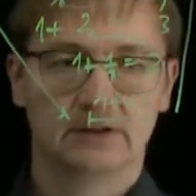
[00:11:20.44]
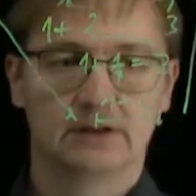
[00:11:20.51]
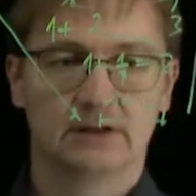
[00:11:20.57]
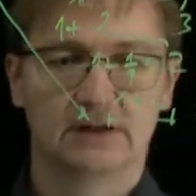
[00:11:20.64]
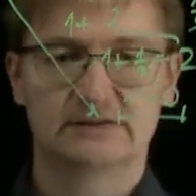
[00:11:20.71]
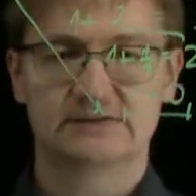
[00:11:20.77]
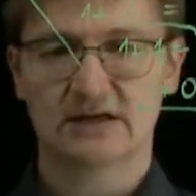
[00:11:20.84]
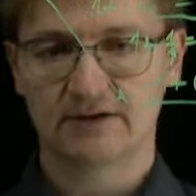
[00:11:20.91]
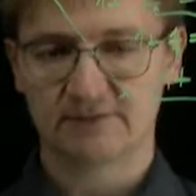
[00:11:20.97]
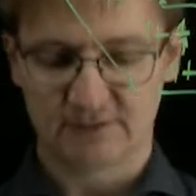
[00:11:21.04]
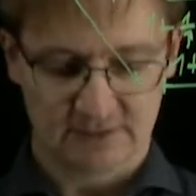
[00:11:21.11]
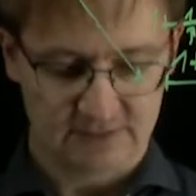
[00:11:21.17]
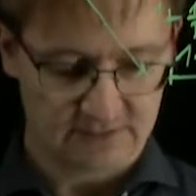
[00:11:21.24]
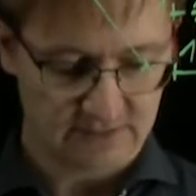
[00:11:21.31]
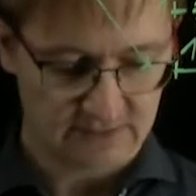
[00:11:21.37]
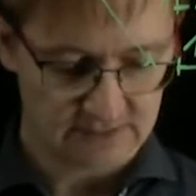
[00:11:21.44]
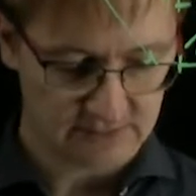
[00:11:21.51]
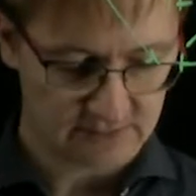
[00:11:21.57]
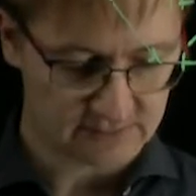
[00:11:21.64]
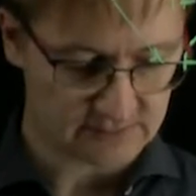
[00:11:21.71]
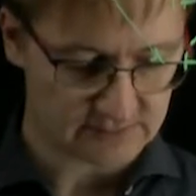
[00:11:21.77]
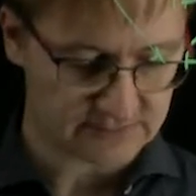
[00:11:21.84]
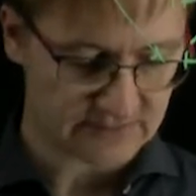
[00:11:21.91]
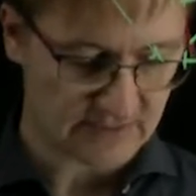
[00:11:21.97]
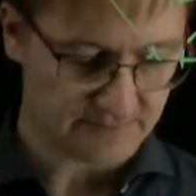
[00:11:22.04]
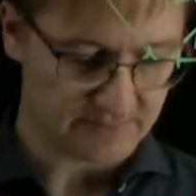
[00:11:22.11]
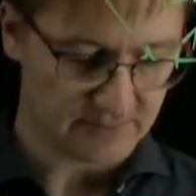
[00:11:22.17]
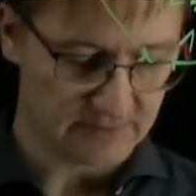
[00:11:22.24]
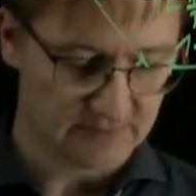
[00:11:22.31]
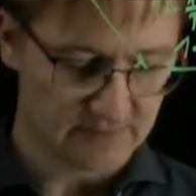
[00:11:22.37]
Let's have another
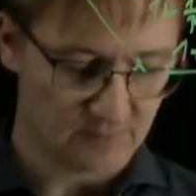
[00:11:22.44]
example.